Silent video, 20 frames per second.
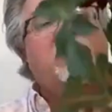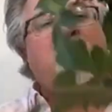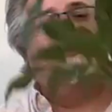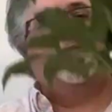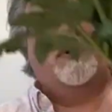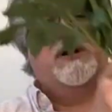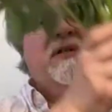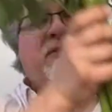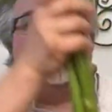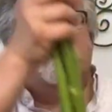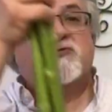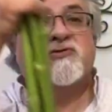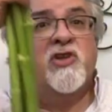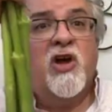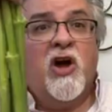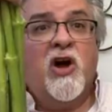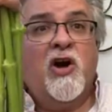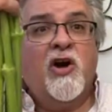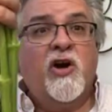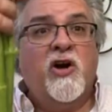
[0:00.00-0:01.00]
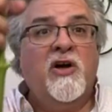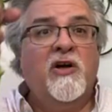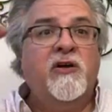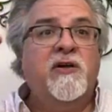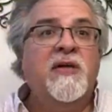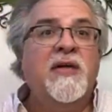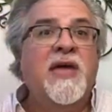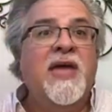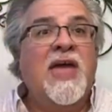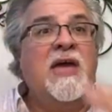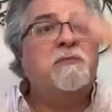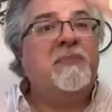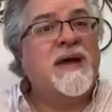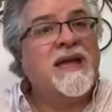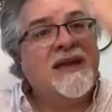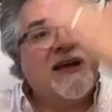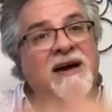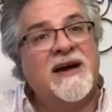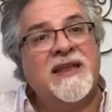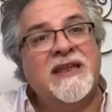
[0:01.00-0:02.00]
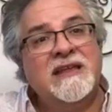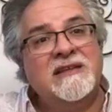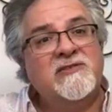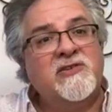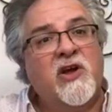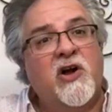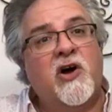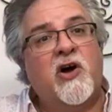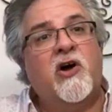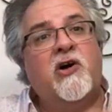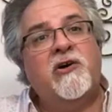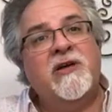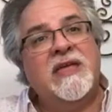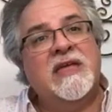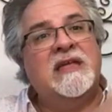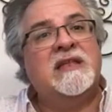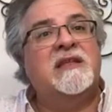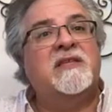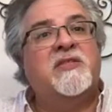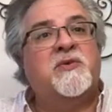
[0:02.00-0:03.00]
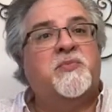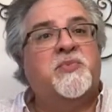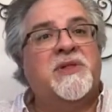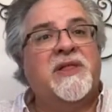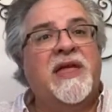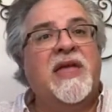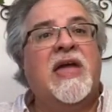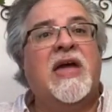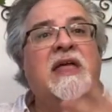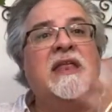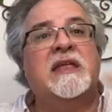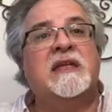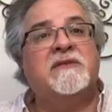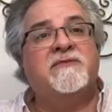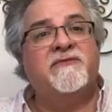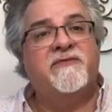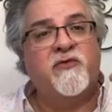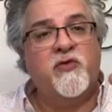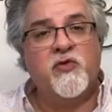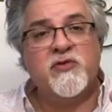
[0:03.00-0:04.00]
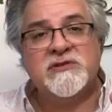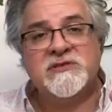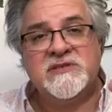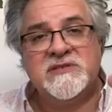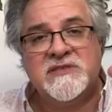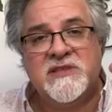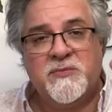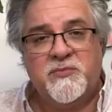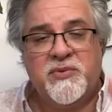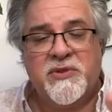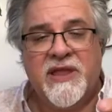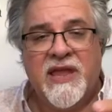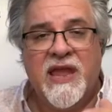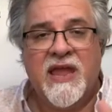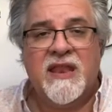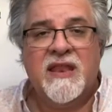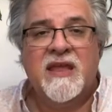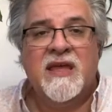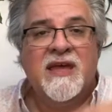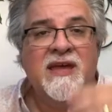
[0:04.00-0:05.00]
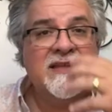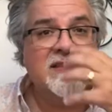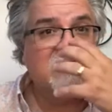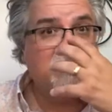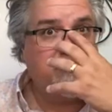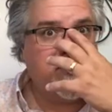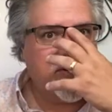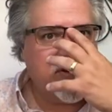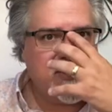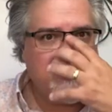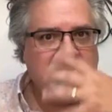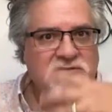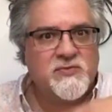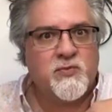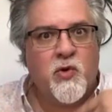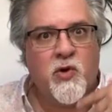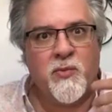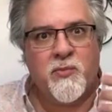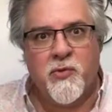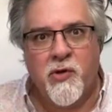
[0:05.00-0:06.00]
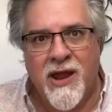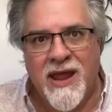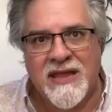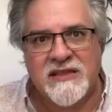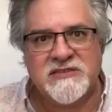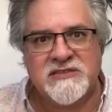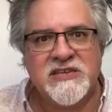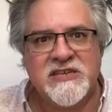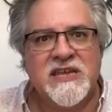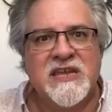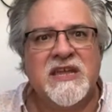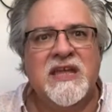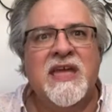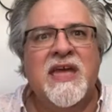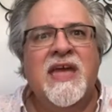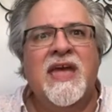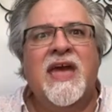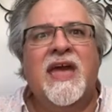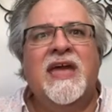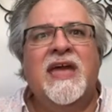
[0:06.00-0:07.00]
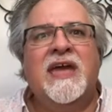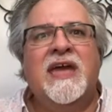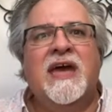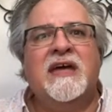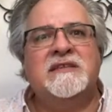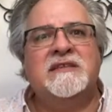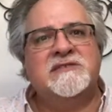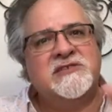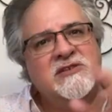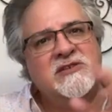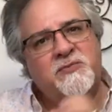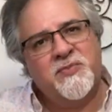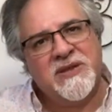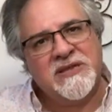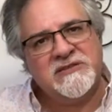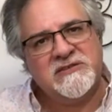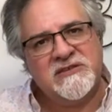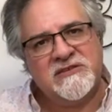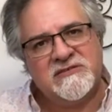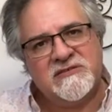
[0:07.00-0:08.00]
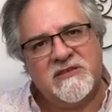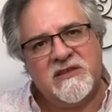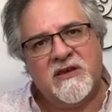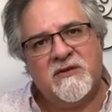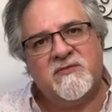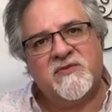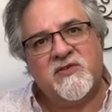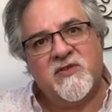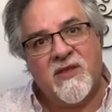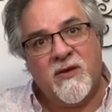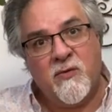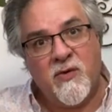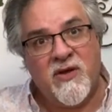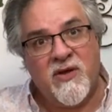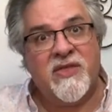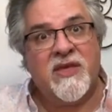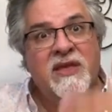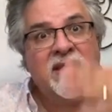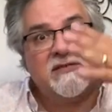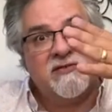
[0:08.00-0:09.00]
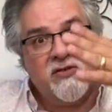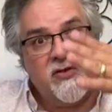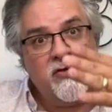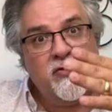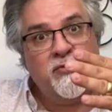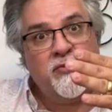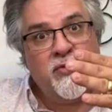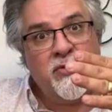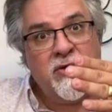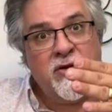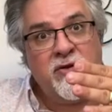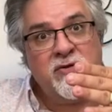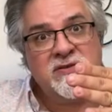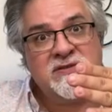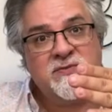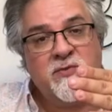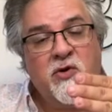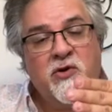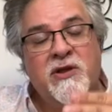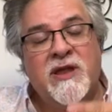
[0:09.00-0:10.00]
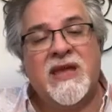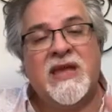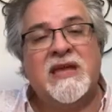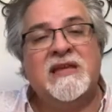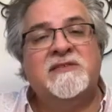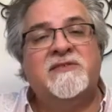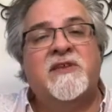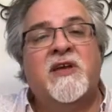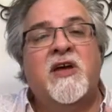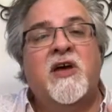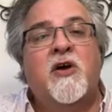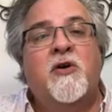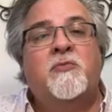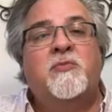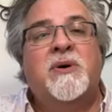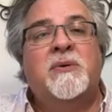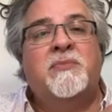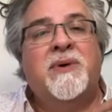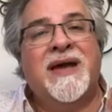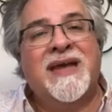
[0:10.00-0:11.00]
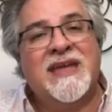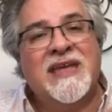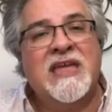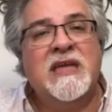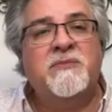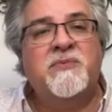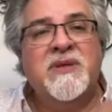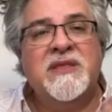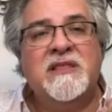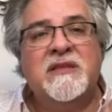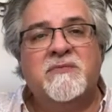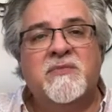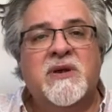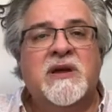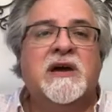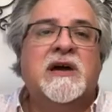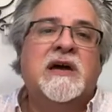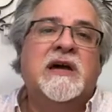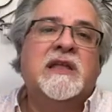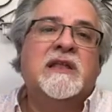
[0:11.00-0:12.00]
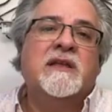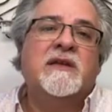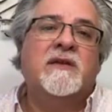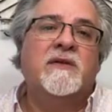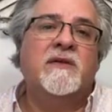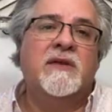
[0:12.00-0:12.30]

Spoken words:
but they're tall, and by cutting tall into the plant, it forces the plant to produce more branching, and she pinches them so that way they do produce more canes. But by keeping them cut